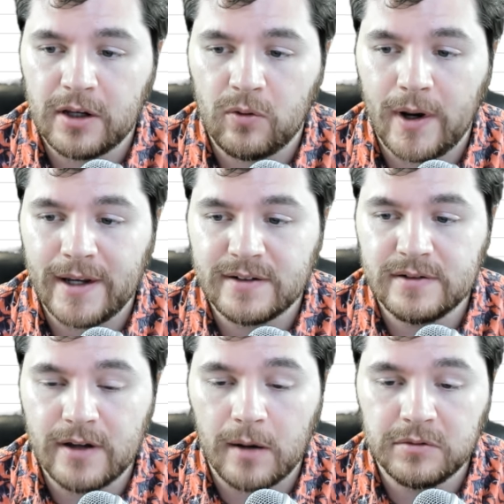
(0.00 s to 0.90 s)
be
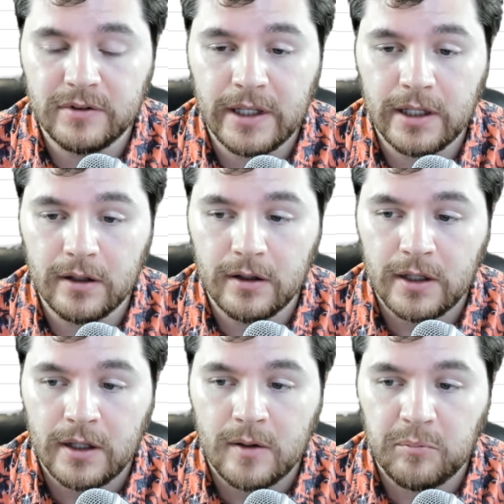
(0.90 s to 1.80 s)
quite doubling,
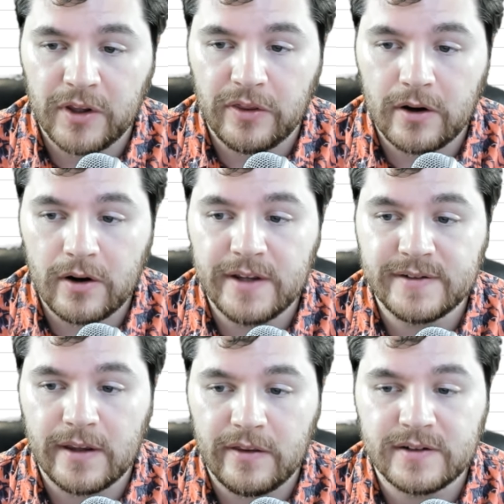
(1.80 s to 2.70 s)
but
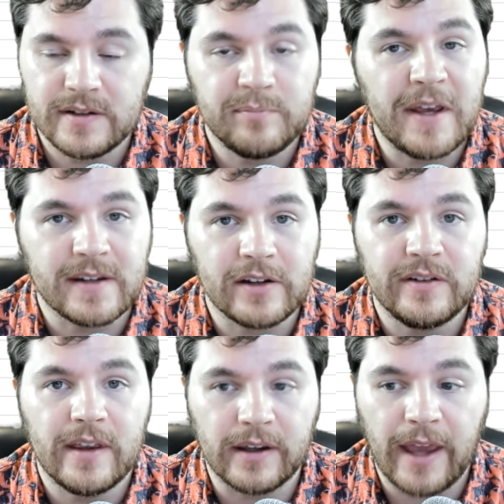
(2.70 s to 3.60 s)
this is
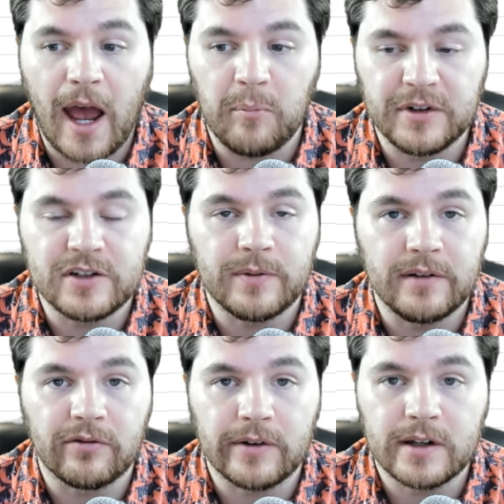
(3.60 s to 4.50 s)
basically that gap
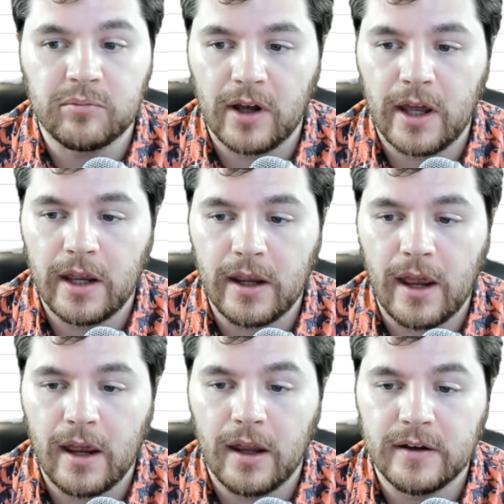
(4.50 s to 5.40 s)
between free-to-play
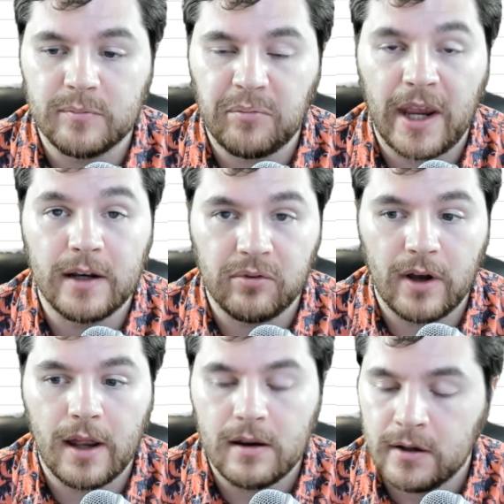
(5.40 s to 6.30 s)
and
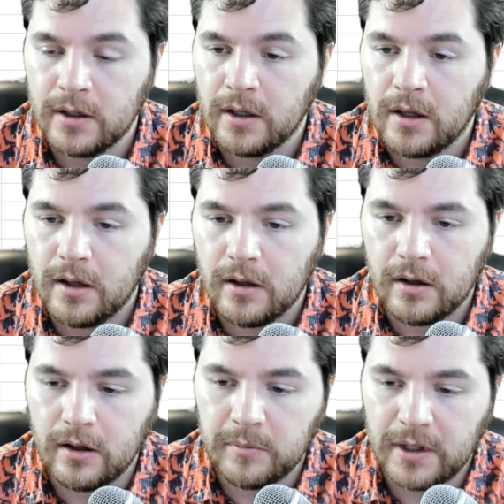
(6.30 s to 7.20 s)
pay-to-play.
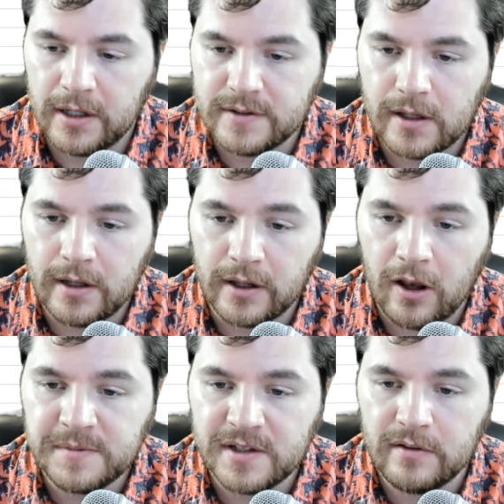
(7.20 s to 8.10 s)
And it
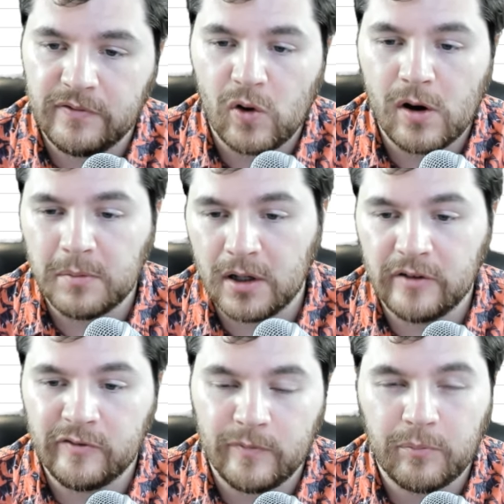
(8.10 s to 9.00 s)
comes in the form
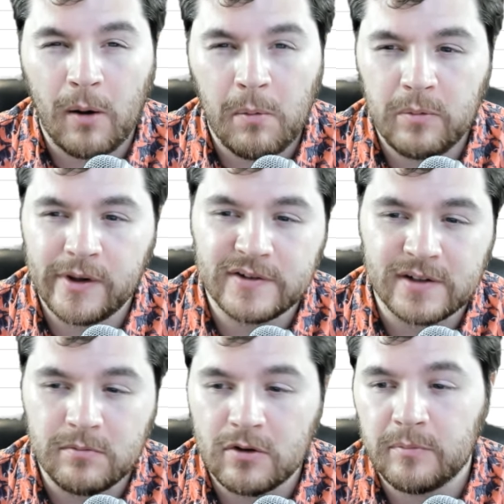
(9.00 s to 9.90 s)
of probably
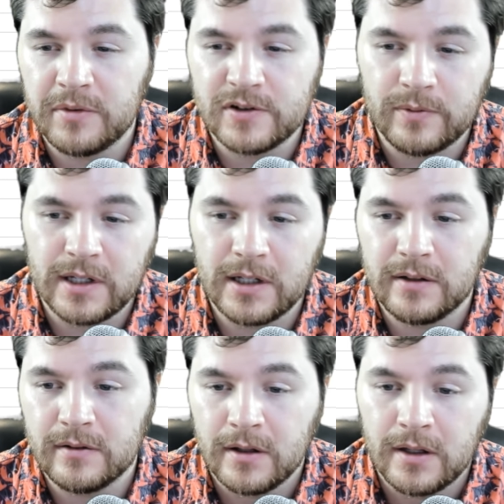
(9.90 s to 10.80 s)
somewhere
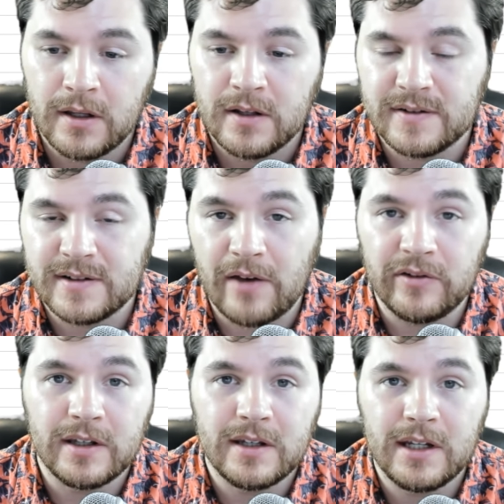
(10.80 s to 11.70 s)
between
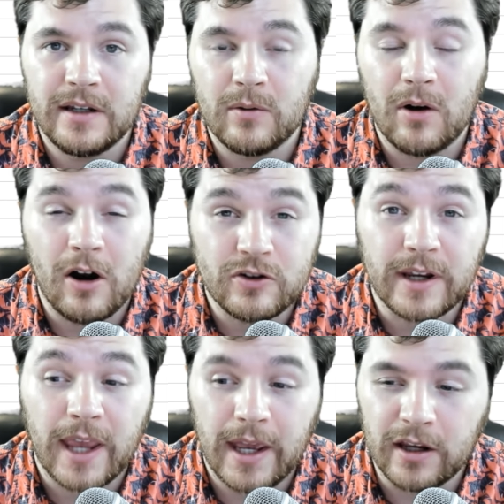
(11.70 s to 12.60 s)
70 to
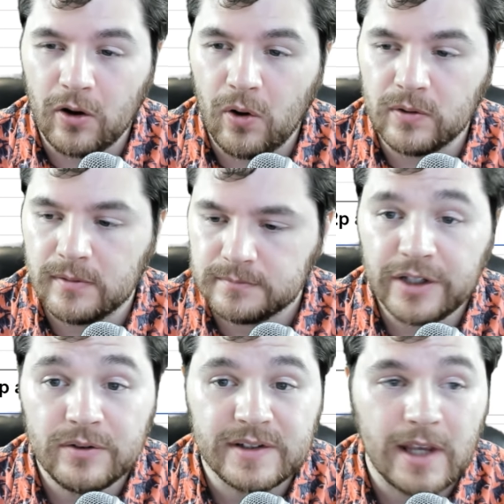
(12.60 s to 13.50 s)
100k in gold. You
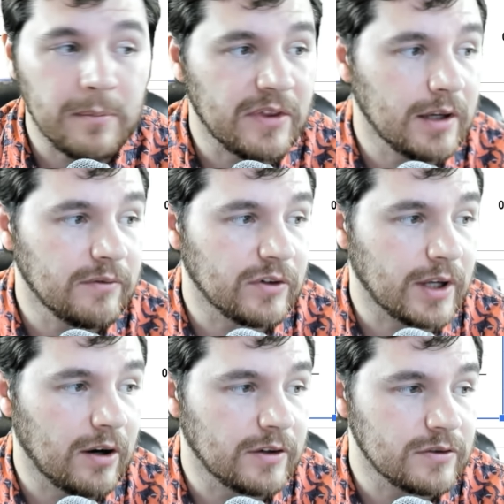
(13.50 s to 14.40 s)
can do the same thing for
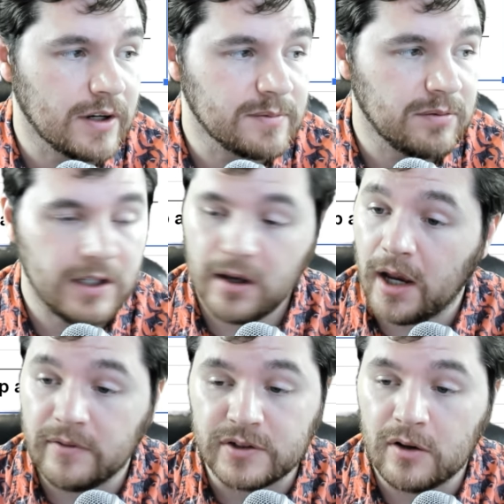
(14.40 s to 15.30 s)
character XP.
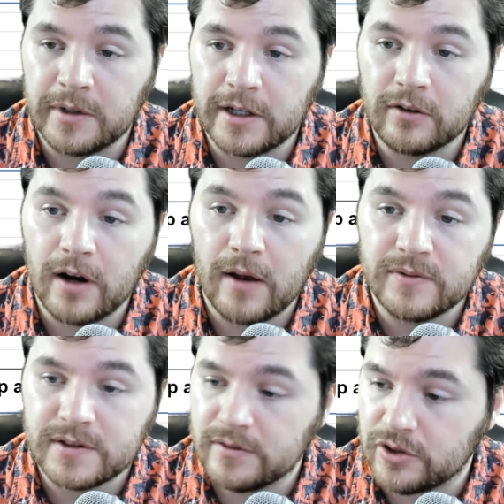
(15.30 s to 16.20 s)
I have so many
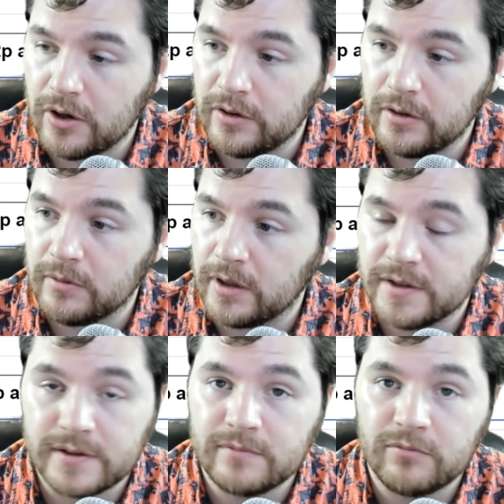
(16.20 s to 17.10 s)
graphs to show you.
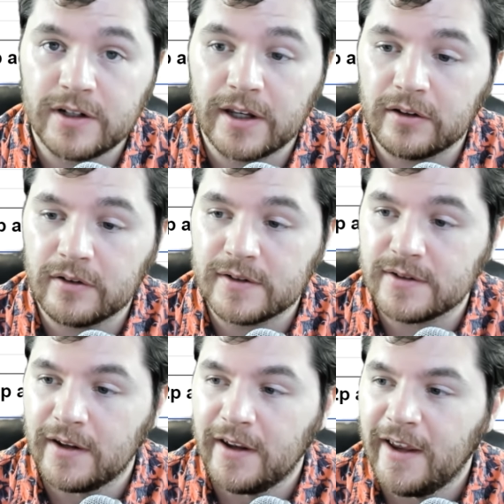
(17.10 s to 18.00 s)
It's
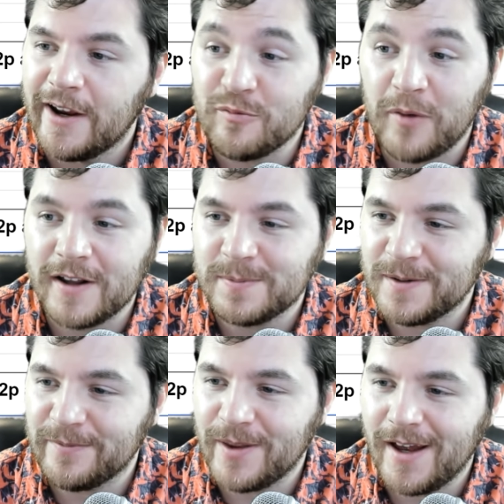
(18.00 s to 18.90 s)
ridiculous. It reminds
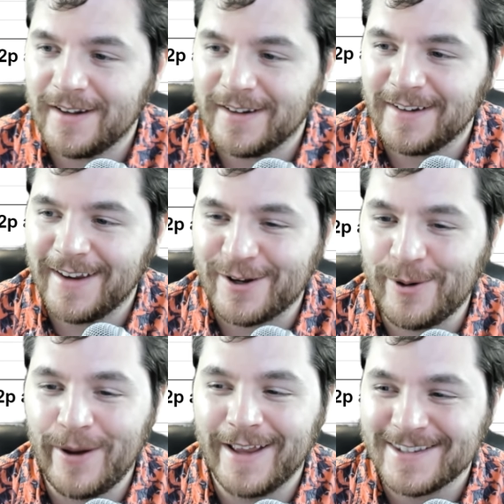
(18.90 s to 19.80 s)
me of that
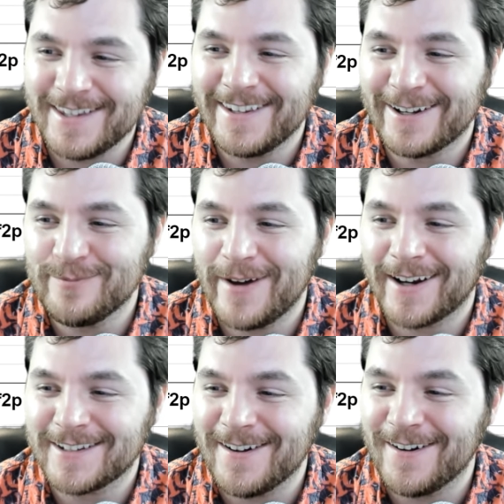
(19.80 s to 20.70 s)
it's the
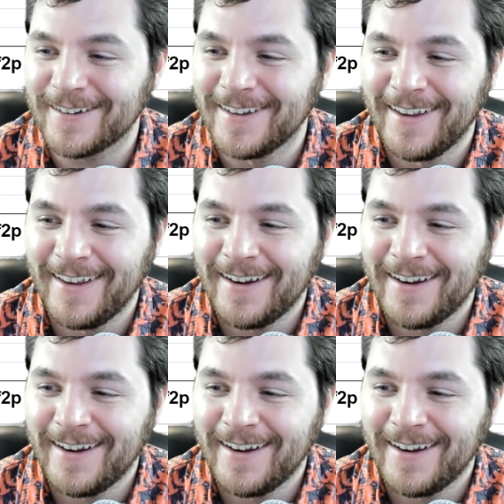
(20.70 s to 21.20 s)
Nickelback song.